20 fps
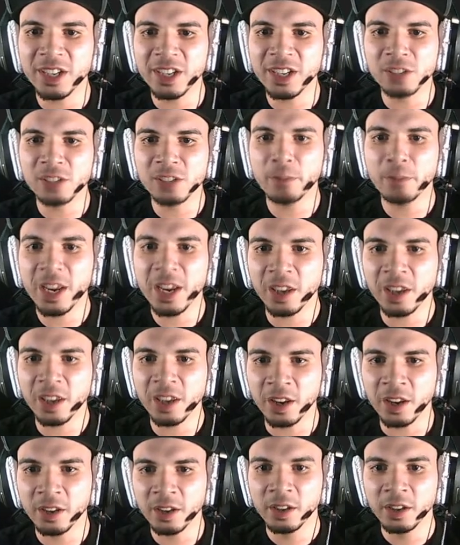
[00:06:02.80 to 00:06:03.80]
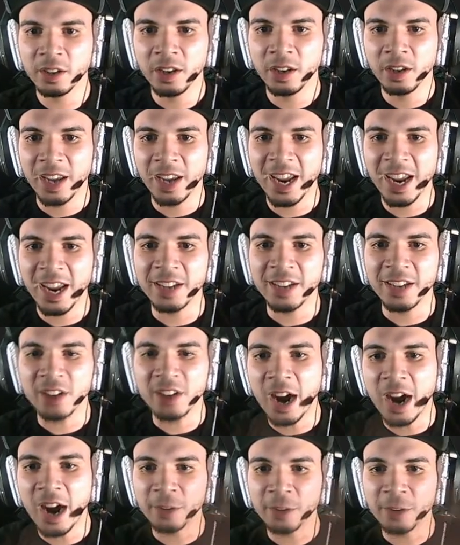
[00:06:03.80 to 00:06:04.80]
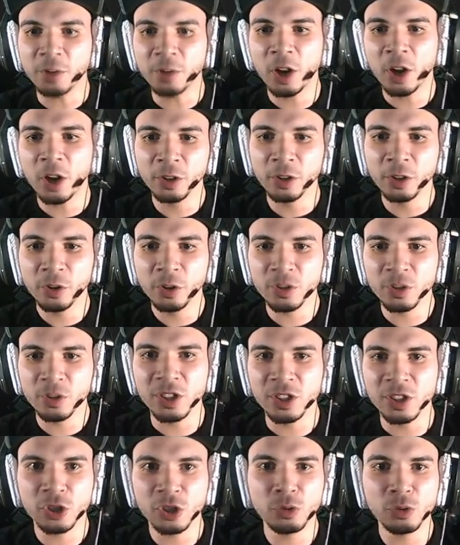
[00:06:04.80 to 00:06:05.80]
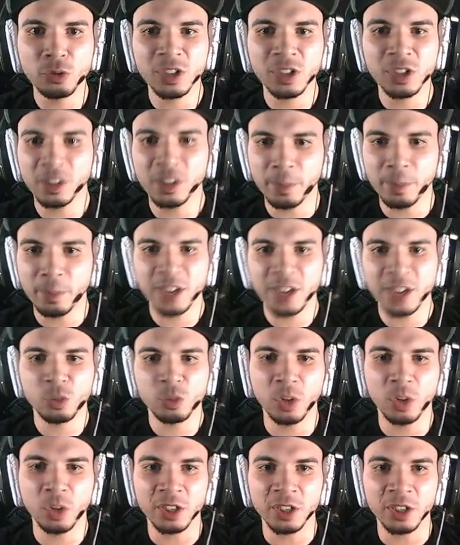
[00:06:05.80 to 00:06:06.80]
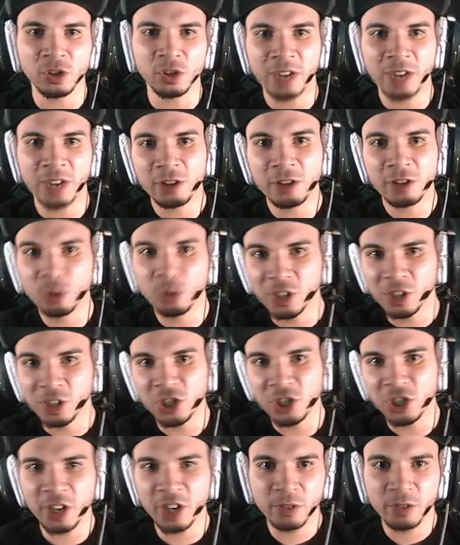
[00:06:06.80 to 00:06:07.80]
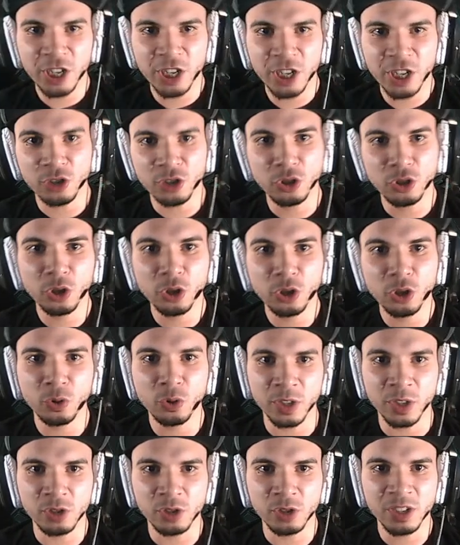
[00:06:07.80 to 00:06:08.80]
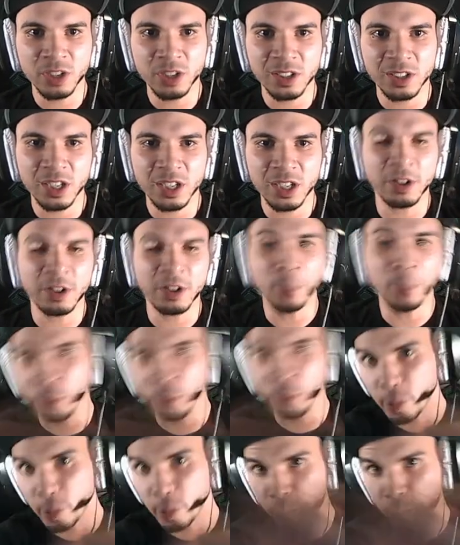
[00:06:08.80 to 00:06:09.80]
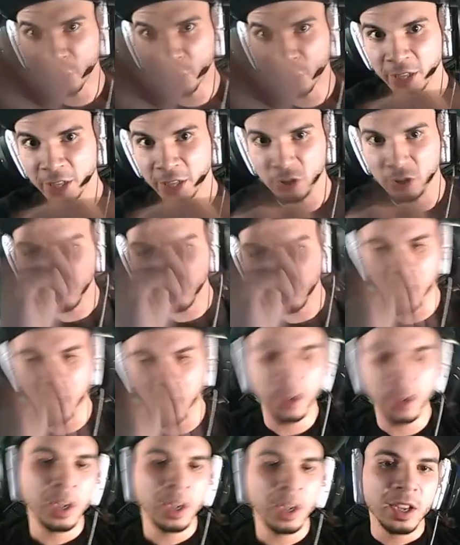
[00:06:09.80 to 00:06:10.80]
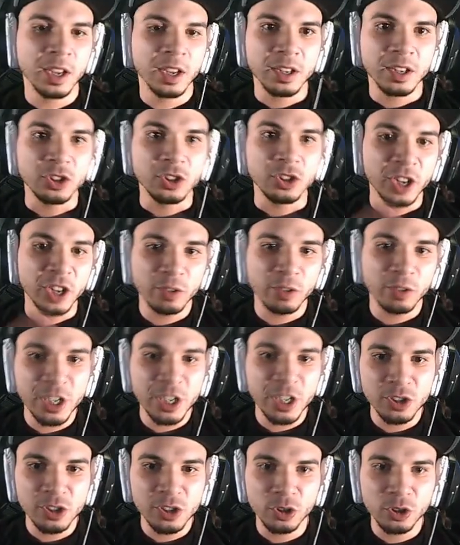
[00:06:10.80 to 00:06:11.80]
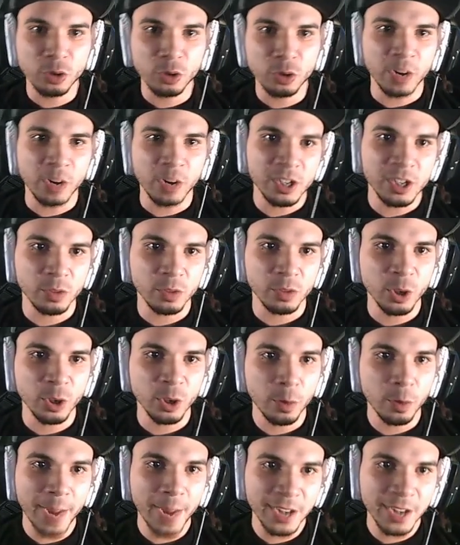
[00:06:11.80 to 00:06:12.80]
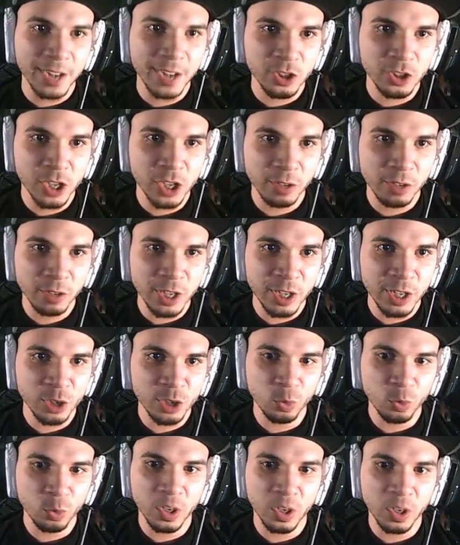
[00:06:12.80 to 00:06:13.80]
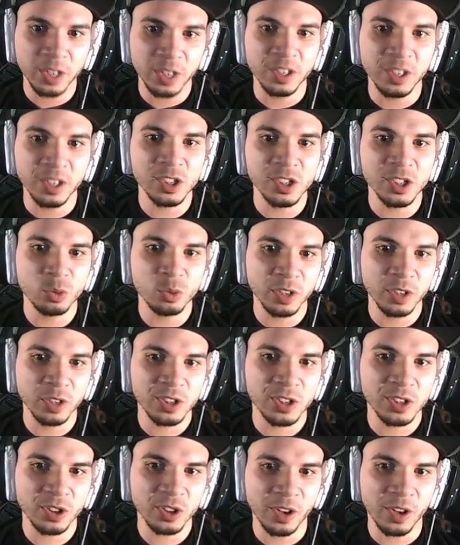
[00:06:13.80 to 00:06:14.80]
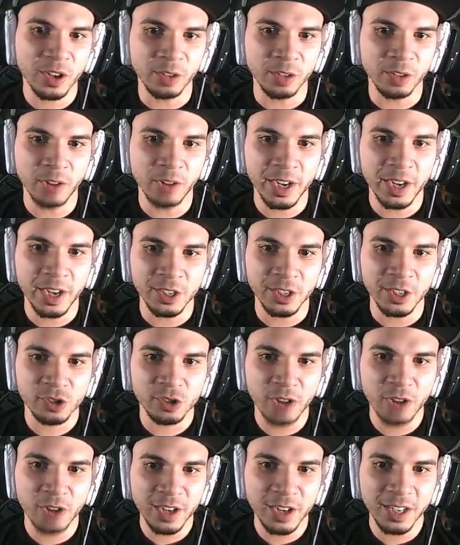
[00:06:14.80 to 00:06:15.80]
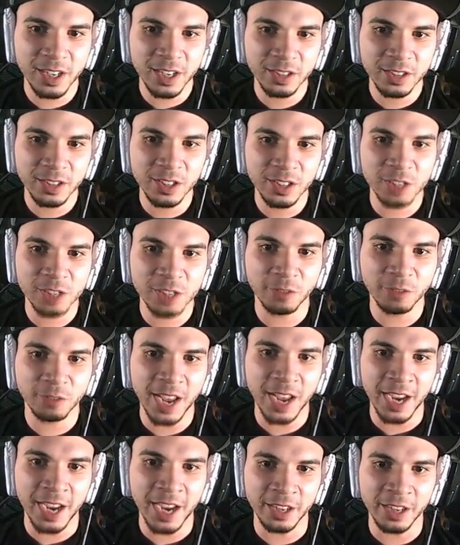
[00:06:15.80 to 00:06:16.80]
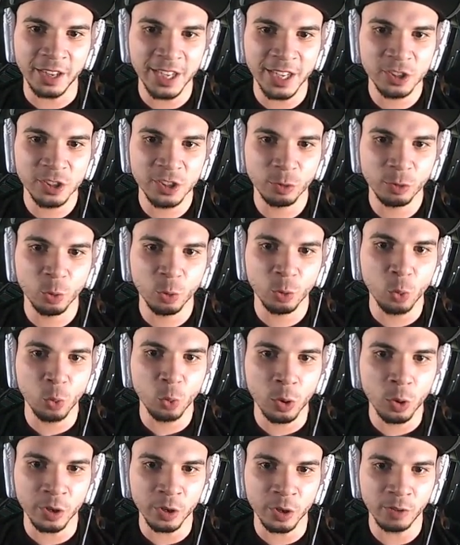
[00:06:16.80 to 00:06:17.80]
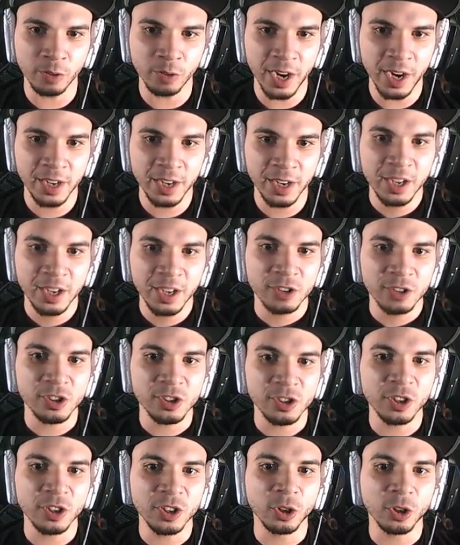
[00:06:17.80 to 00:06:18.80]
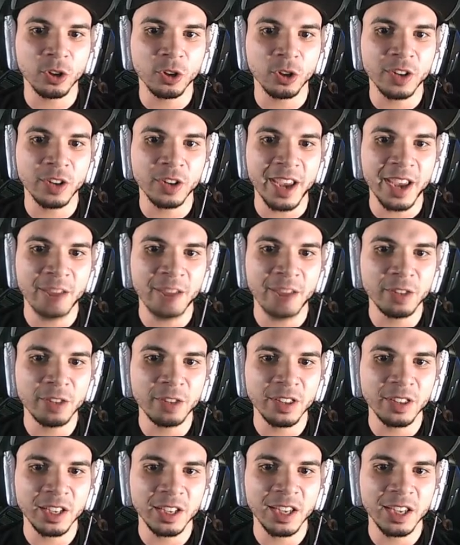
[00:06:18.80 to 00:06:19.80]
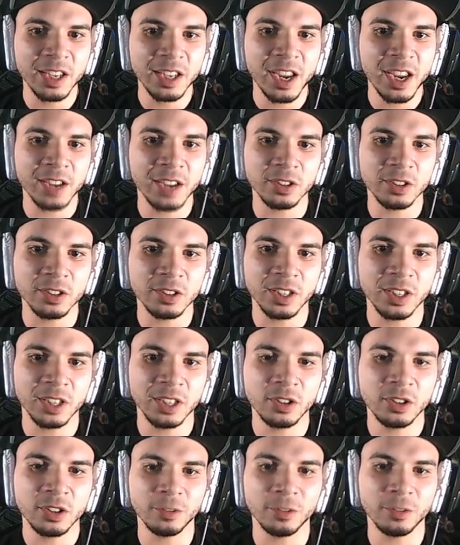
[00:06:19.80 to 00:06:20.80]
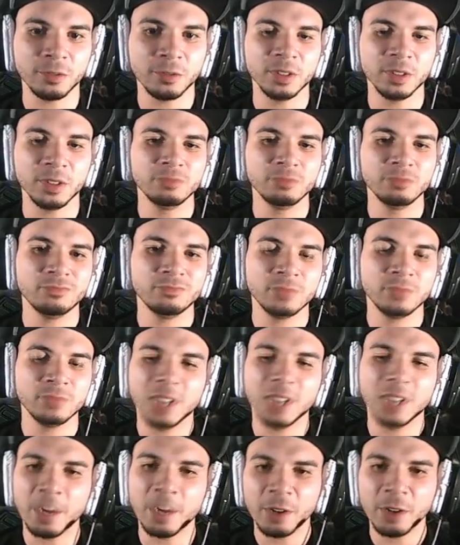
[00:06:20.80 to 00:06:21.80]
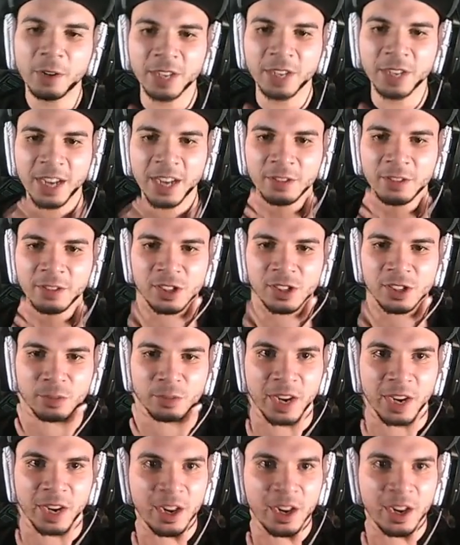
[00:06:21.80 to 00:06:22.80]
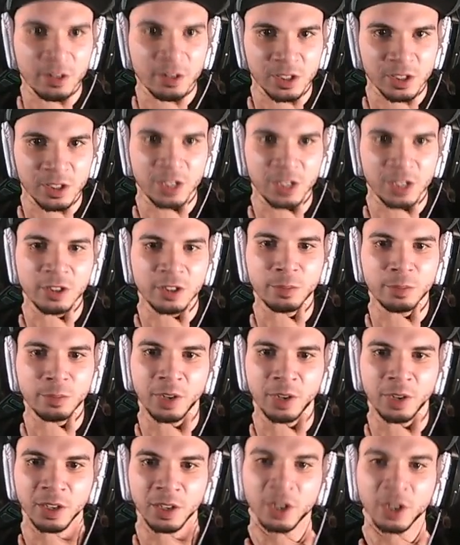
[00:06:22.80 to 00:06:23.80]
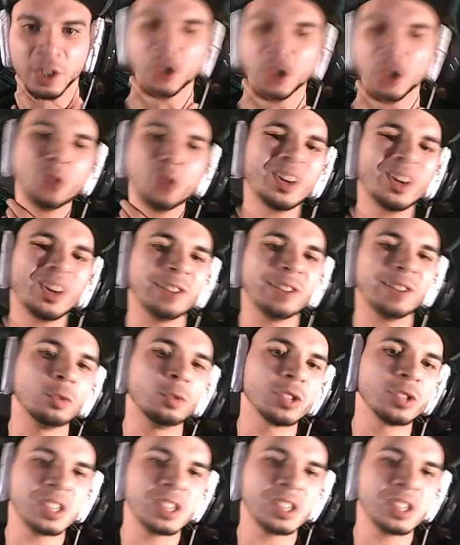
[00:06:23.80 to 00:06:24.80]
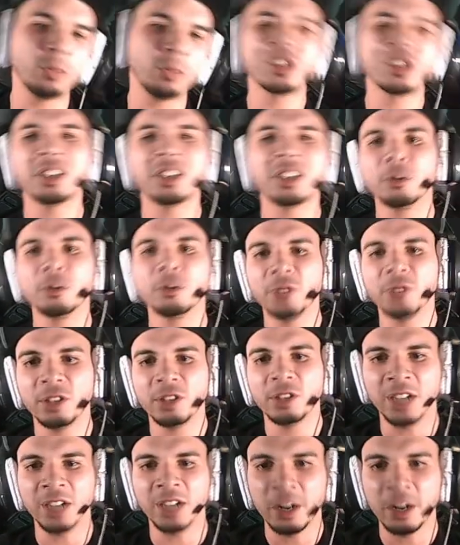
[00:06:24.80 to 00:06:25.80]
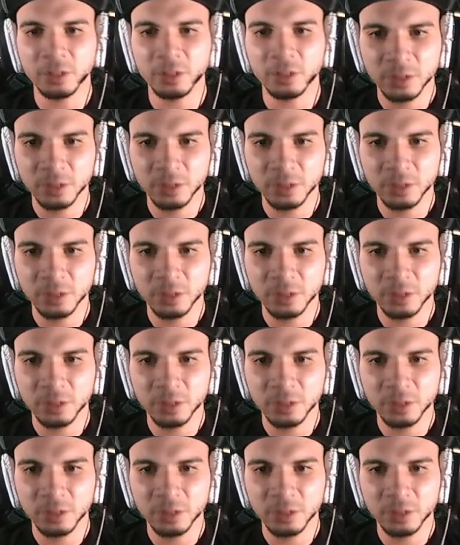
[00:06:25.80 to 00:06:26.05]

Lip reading: is making, and out of all of those, it's choosing the best one. So now it's going to generation 2. As you can see here, I'm over here pointing out the screen. Generation 2, right? So we go back to generation 1. This is where it started, right? It's trying to get to this flag. That's the reward, right? So it's going to learn everything it can to get to the I'm already having some errors here, but whatever. We'll see. It'll figure it out.